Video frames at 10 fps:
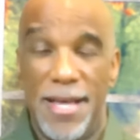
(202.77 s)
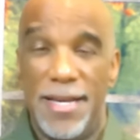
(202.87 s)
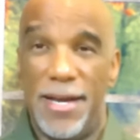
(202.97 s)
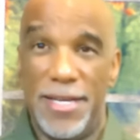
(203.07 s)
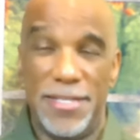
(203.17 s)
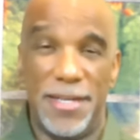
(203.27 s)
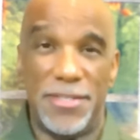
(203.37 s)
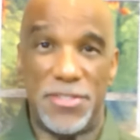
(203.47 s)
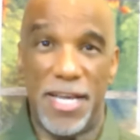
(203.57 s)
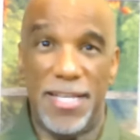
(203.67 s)
Now, he
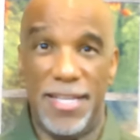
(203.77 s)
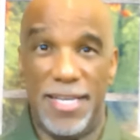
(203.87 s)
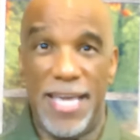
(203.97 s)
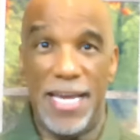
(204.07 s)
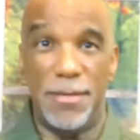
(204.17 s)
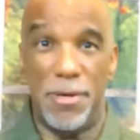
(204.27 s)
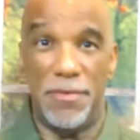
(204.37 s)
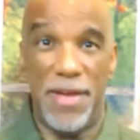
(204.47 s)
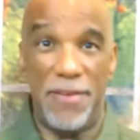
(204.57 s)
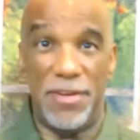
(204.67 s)
does say the kingdom
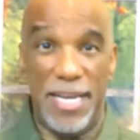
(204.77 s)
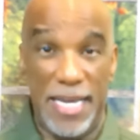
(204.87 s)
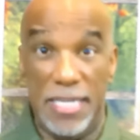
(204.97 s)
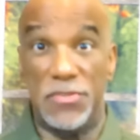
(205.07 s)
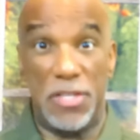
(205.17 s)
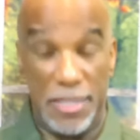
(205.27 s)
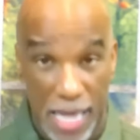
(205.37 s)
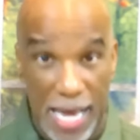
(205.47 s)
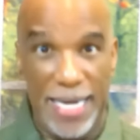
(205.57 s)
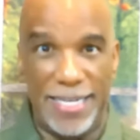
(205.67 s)
of heaven is
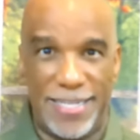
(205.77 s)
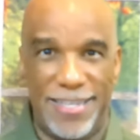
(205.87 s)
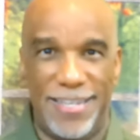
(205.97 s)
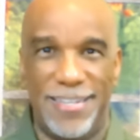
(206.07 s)
like.